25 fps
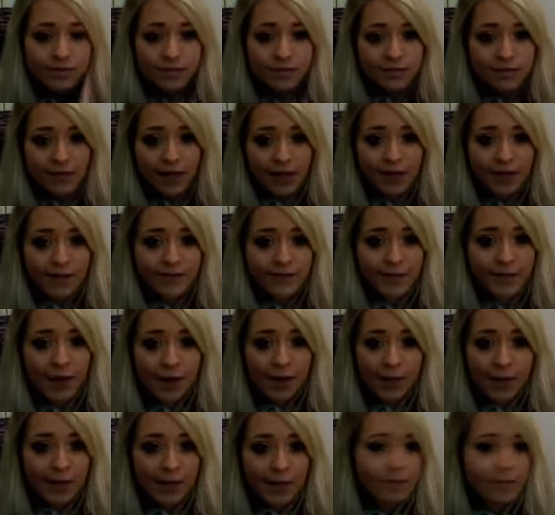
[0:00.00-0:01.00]
yeah,
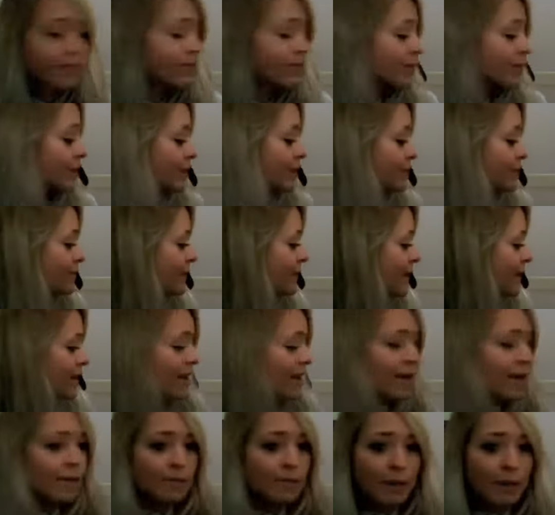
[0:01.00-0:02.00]
I'm a real
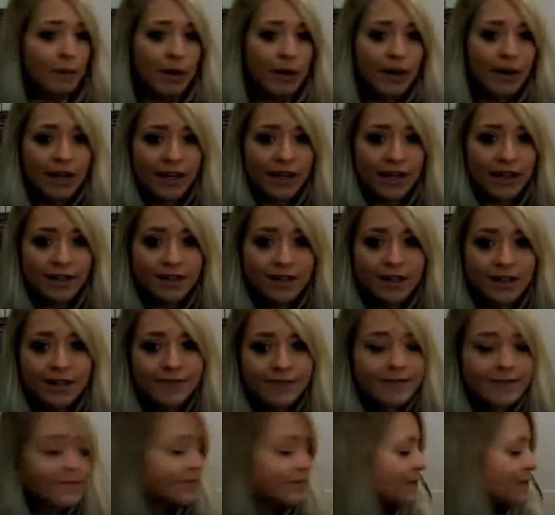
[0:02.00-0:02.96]
bargain hunter.